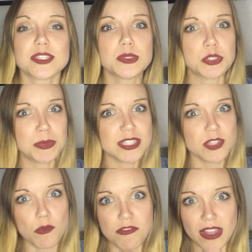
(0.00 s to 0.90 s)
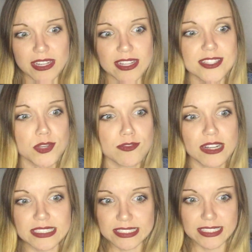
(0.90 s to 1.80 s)
YouTube is so fun. It's so
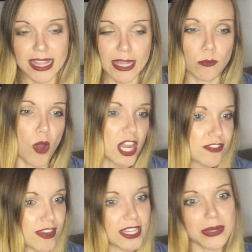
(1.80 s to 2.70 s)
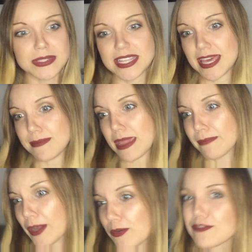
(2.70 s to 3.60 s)
fun to like watch videos and then make
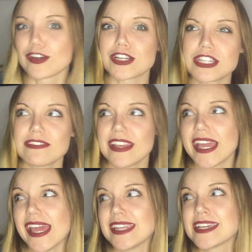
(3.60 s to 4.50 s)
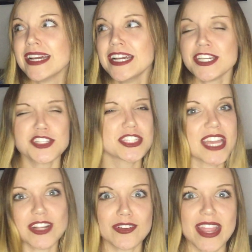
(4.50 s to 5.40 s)
my own version of it and just
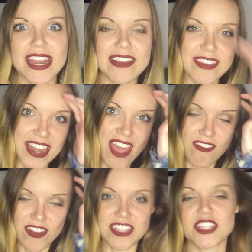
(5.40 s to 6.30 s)
get creative and have fun.